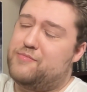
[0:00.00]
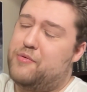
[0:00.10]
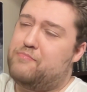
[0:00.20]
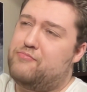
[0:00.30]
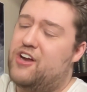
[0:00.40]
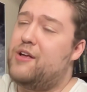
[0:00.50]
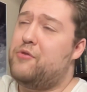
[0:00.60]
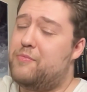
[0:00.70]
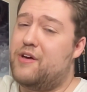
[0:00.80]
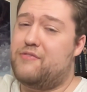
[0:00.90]
but Breeding
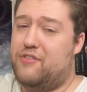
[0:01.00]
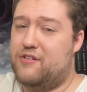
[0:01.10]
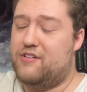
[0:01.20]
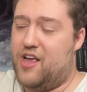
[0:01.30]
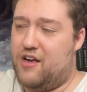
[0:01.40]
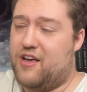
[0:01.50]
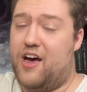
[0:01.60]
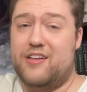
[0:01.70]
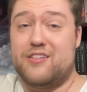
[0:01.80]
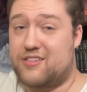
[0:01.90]
with Bigfoot uh,
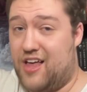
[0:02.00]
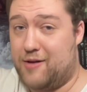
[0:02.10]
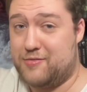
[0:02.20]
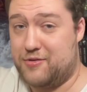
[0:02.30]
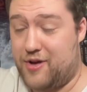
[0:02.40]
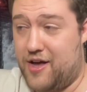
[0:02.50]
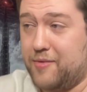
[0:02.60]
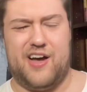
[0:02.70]
kind of slaps, okay?